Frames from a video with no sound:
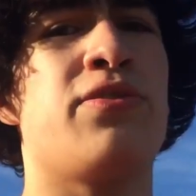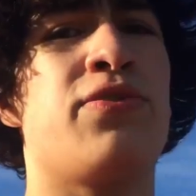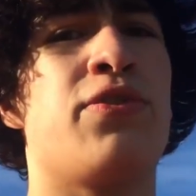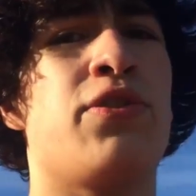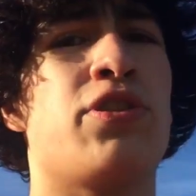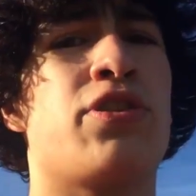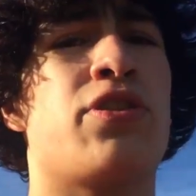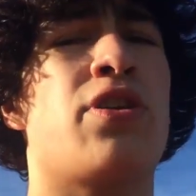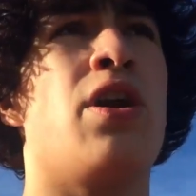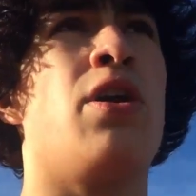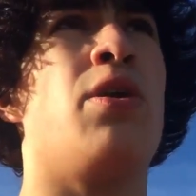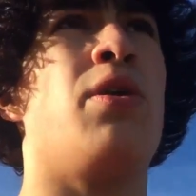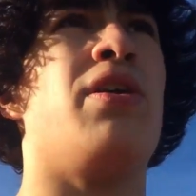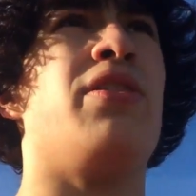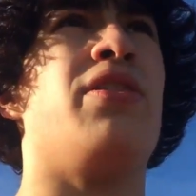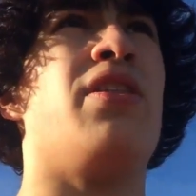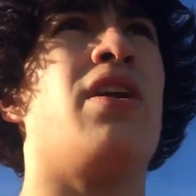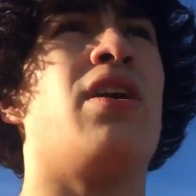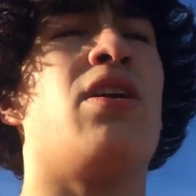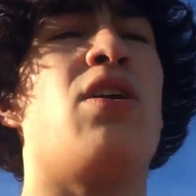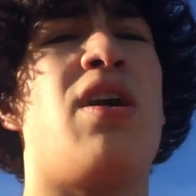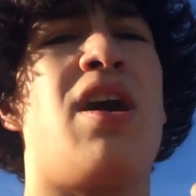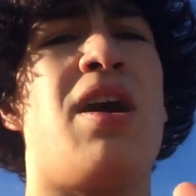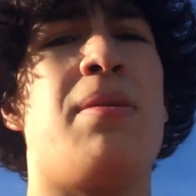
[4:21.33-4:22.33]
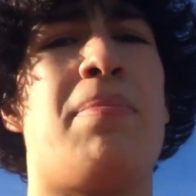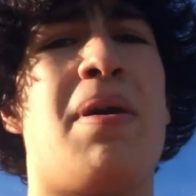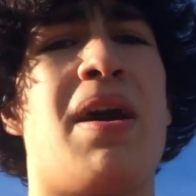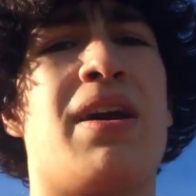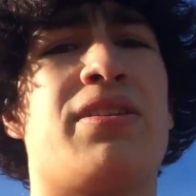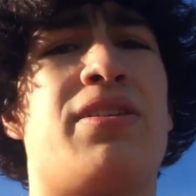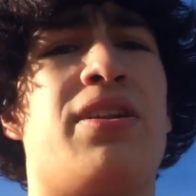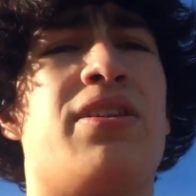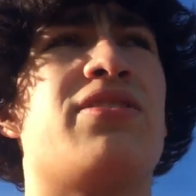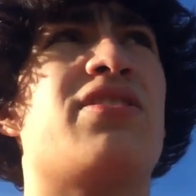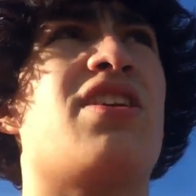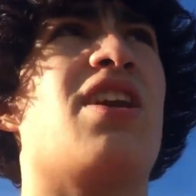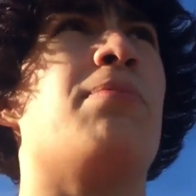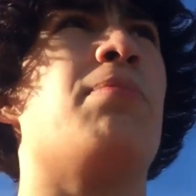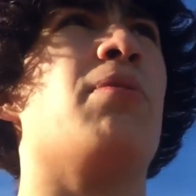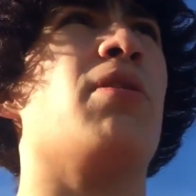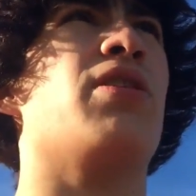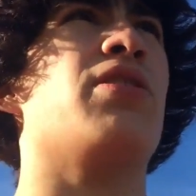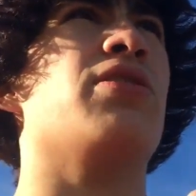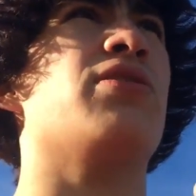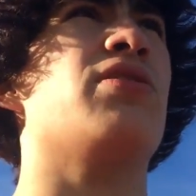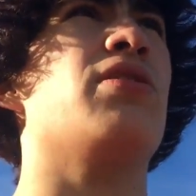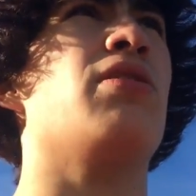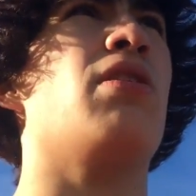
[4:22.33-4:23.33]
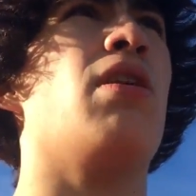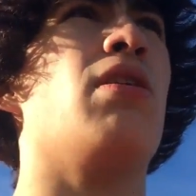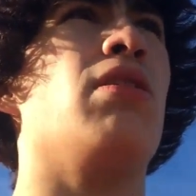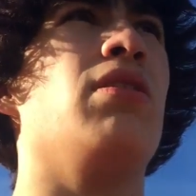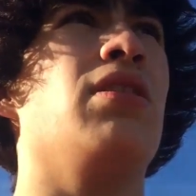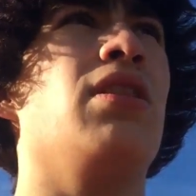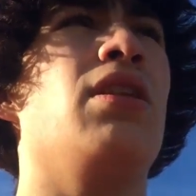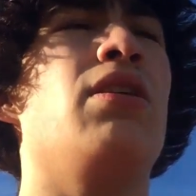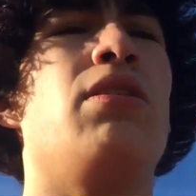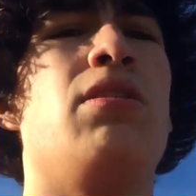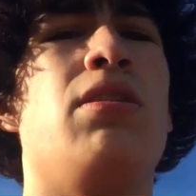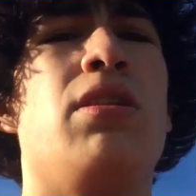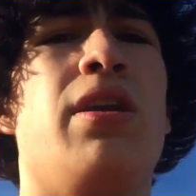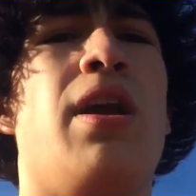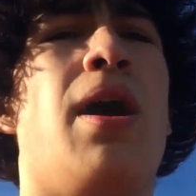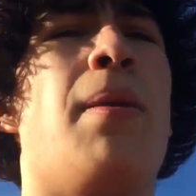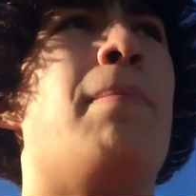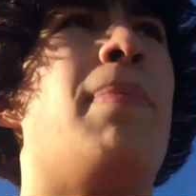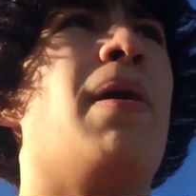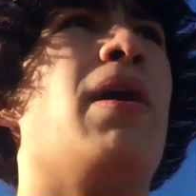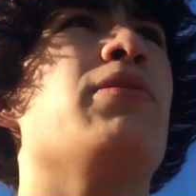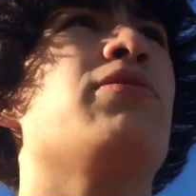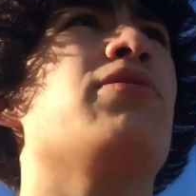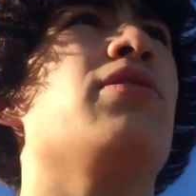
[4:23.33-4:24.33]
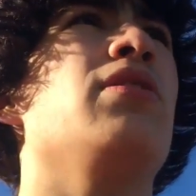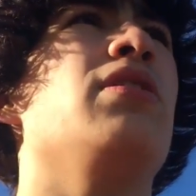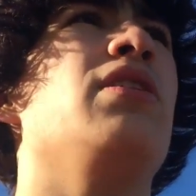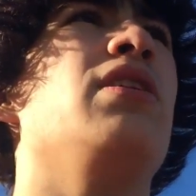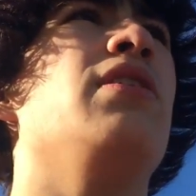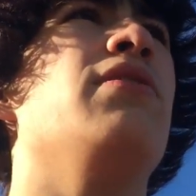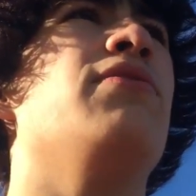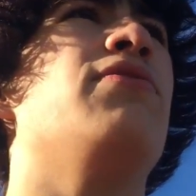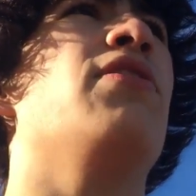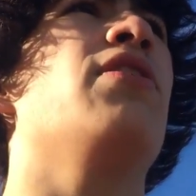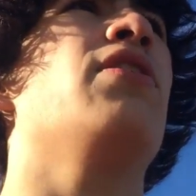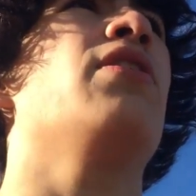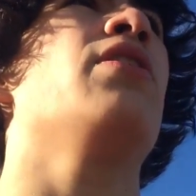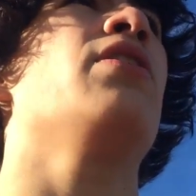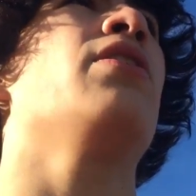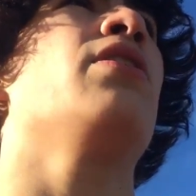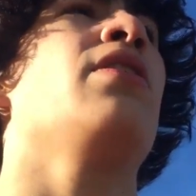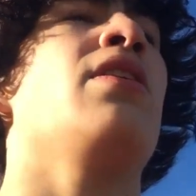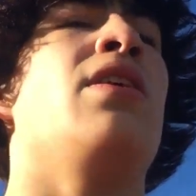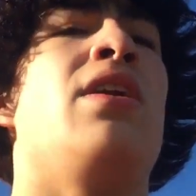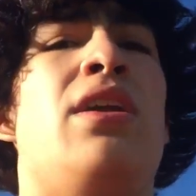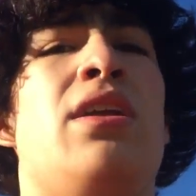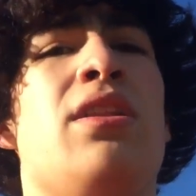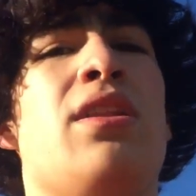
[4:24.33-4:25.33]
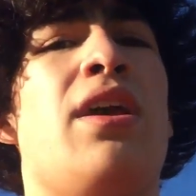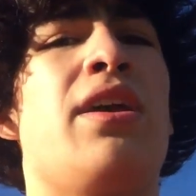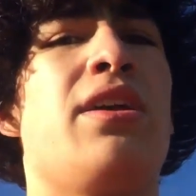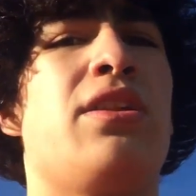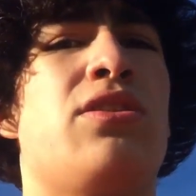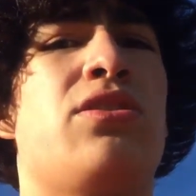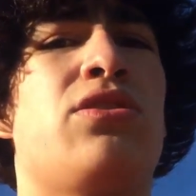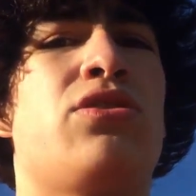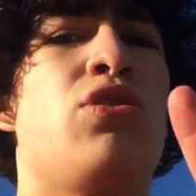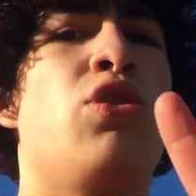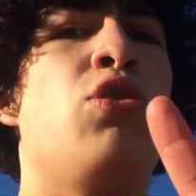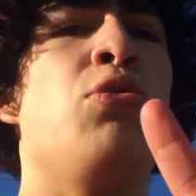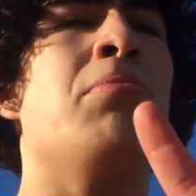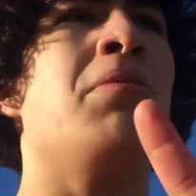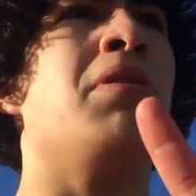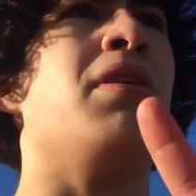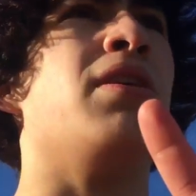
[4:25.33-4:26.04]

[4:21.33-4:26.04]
this first go, and then I'll head back to the skate park because they're literally about to leave in like 2